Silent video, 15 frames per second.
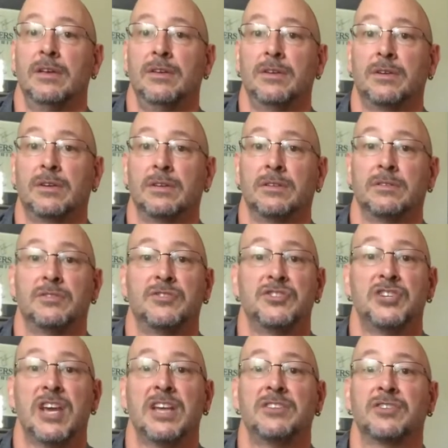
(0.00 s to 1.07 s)
you can
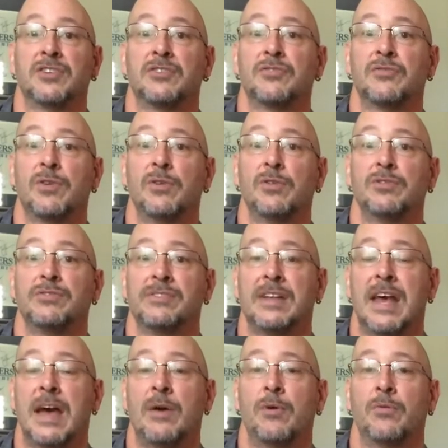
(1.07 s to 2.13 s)
change controllers
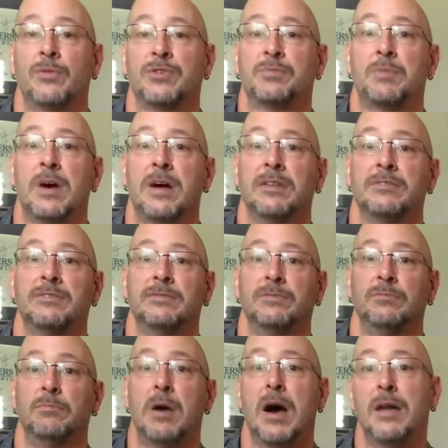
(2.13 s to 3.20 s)
and how it responds
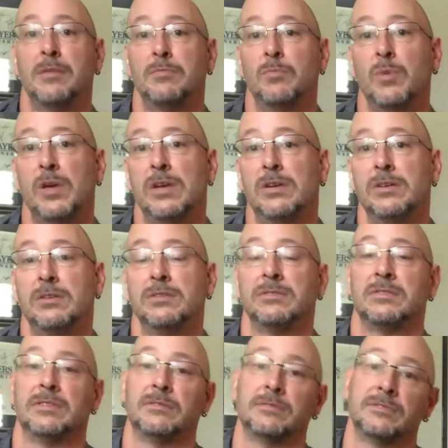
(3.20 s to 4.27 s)
to mod
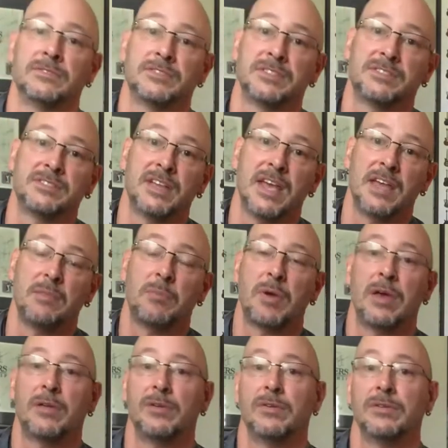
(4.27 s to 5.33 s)
wheels and sustain
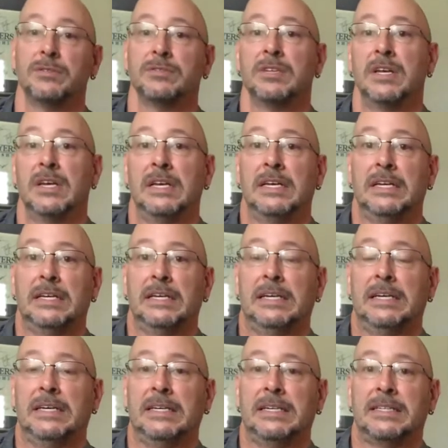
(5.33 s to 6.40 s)
pedals
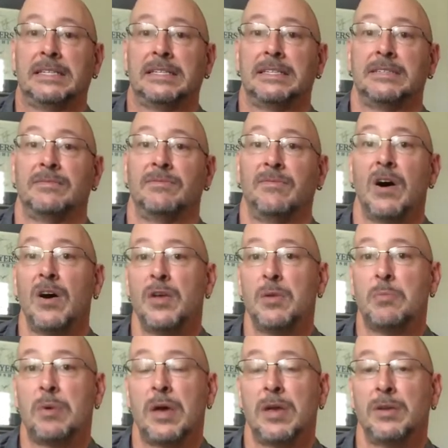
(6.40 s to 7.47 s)
and
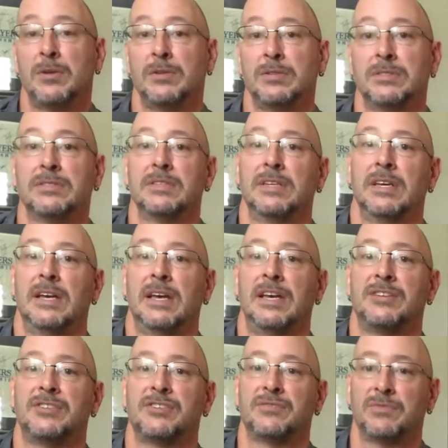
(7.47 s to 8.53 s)
volume pedals.
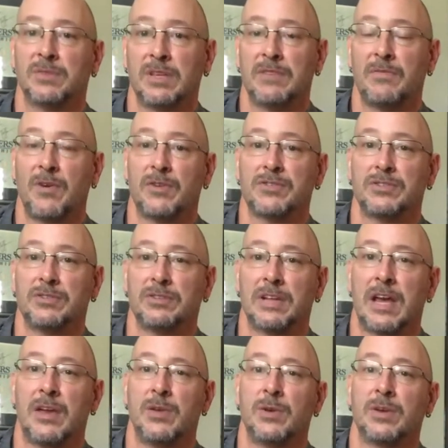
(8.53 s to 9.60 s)
It's just really versatile
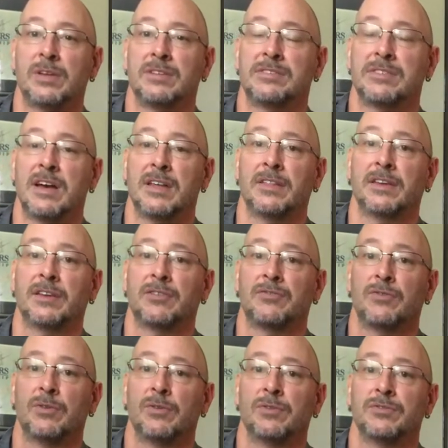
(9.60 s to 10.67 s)
in how you can assign the
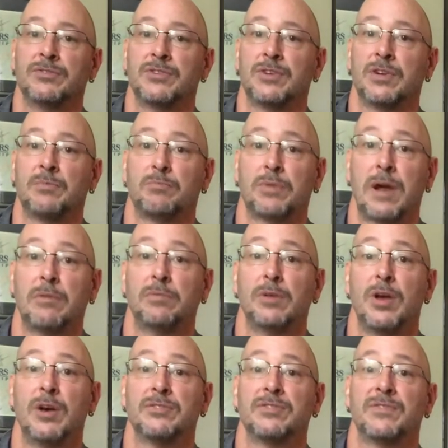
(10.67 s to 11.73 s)
controllers. You can
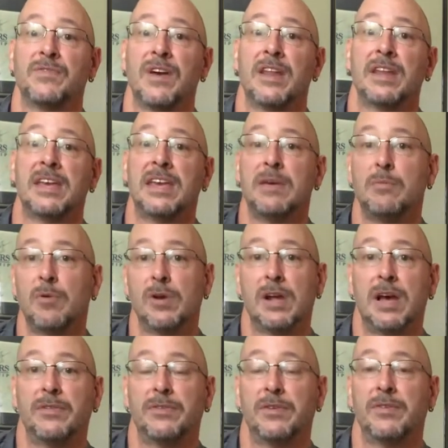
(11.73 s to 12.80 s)
probably also find a
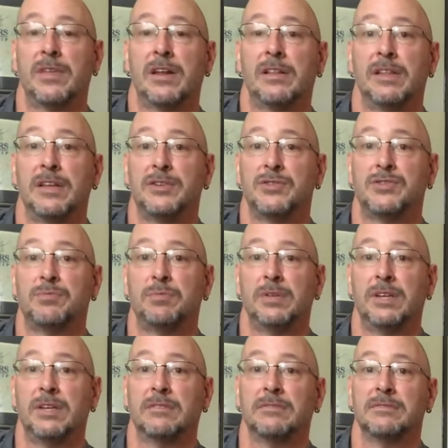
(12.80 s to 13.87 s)
keyboard out there that'll let you
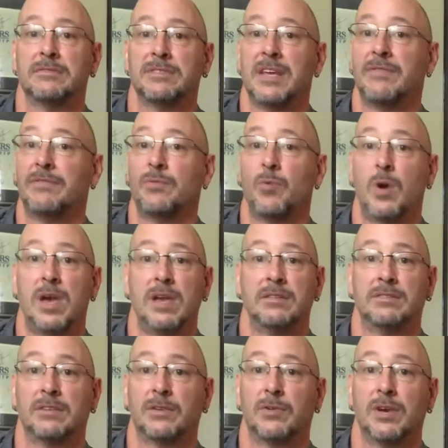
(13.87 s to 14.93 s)
split it seven
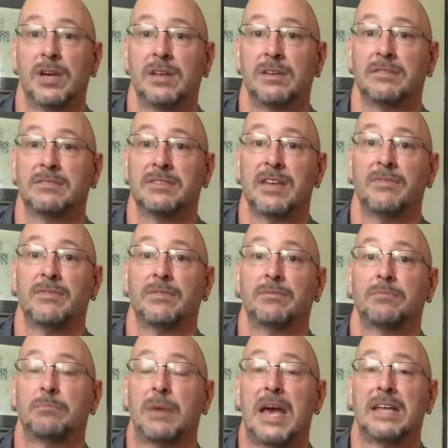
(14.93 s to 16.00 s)
ways and create a
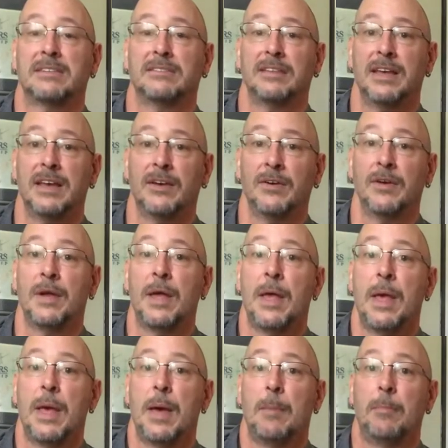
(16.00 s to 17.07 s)
seven patch layer.
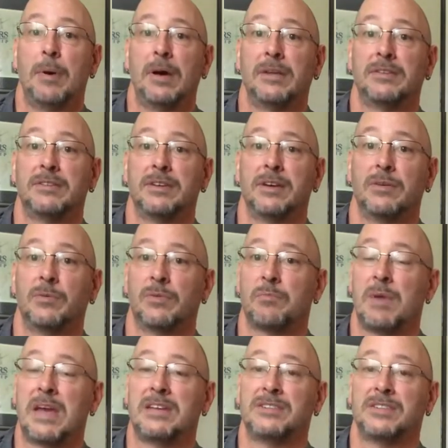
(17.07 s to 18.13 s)
But uh, with
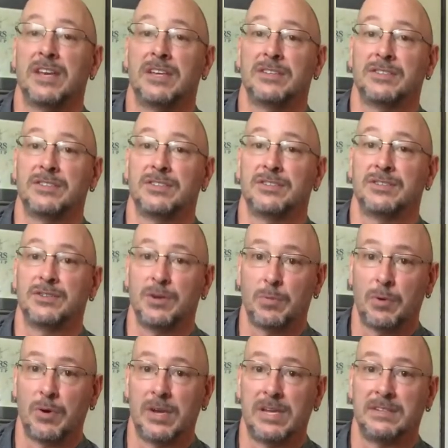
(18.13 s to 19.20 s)
Mainstage, it's just
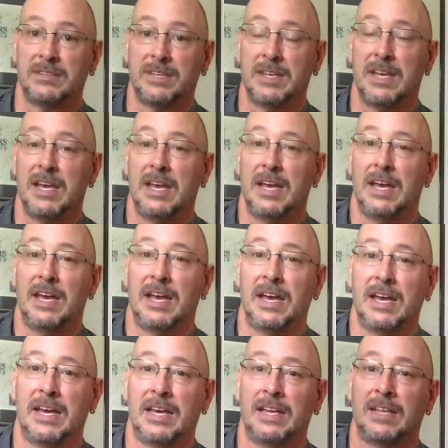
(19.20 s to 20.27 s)
super easy
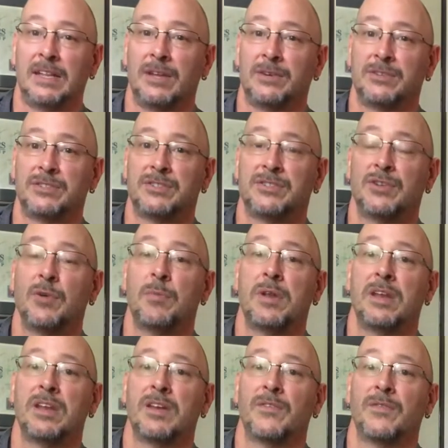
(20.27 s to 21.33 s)
and there's so
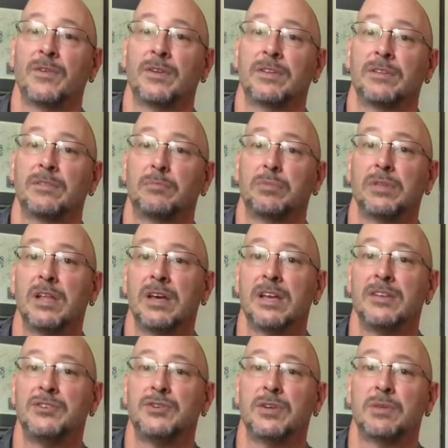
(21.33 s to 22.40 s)
many different
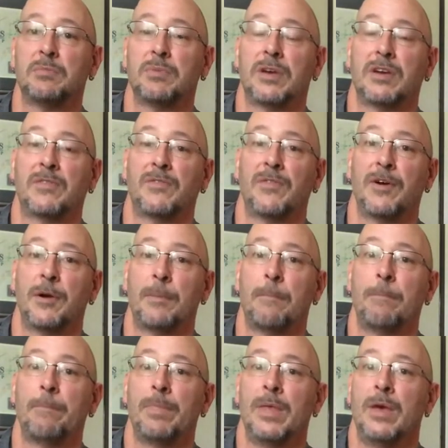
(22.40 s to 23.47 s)
plugins you can pick
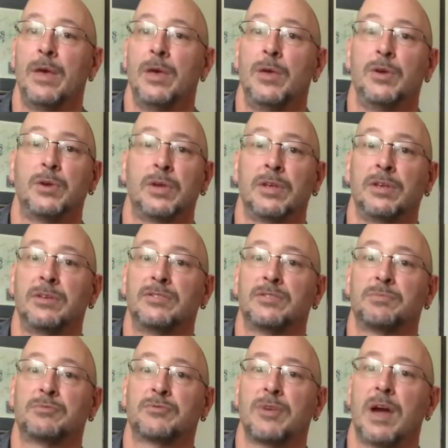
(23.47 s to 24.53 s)
from. You can
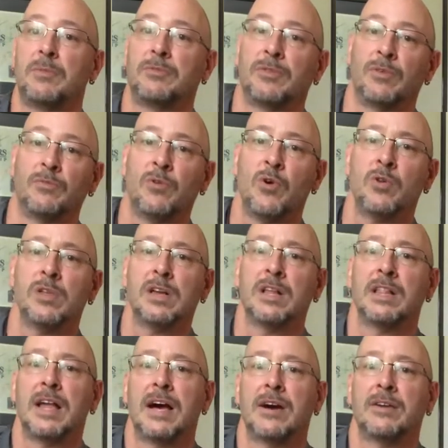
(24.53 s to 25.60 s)
subscribe to the Roland
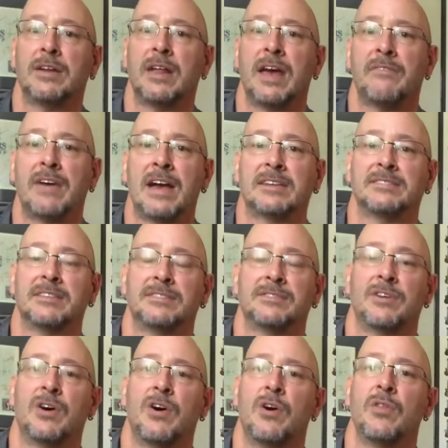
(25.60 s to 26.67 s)
Cloud and have access
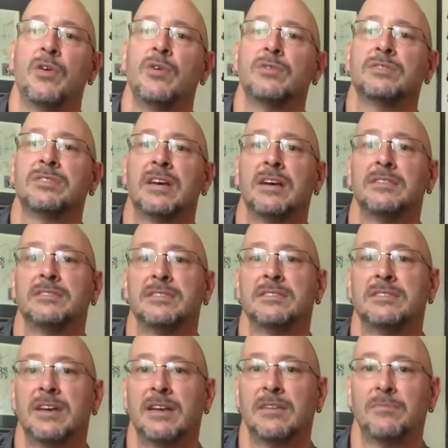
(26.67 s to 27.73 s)
to all those sounds
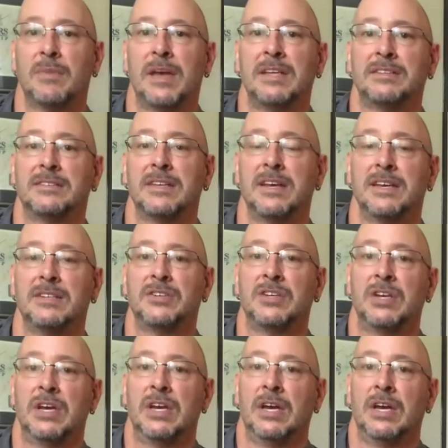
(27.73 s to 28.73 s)
inside of Mainstage,